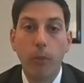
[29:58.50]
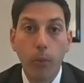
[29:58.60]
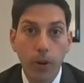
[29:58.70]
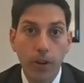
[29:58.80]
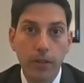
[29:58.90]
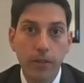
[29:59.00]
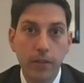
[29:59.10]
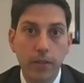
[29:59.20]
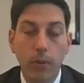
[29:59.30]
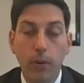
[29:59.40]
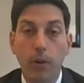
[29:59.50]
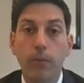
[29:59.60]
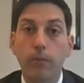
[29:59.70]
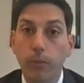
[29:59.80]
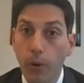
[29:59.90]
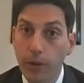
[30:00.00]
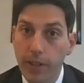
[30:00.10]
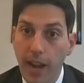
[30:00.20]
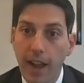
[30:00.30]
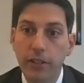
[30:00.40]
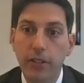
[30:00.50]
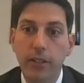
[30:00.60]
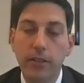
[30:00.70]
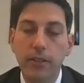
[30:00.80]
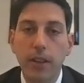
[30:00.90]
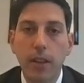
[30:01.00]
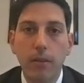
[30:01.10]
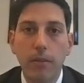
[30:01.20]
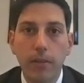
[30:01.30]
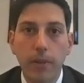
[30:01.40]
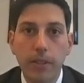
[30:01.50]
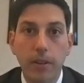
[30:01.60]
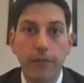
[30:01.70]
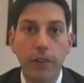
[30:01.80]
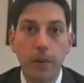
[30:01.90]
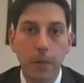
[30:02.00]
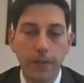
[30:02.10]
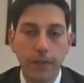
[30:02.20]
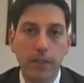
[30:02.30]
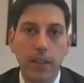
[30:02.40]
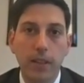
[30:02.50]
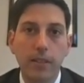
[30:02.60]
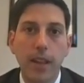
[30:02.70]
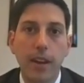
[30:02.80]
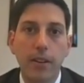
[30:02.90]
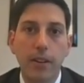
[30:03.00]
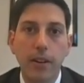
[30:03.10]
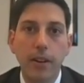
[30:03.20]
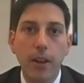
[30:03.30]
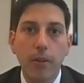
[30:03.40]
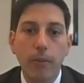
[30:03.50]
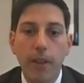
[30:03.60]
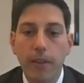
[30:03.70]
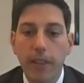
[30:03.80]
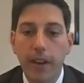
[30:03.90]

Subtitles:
words or words and actions, whether it's an affirmative consent standard, whether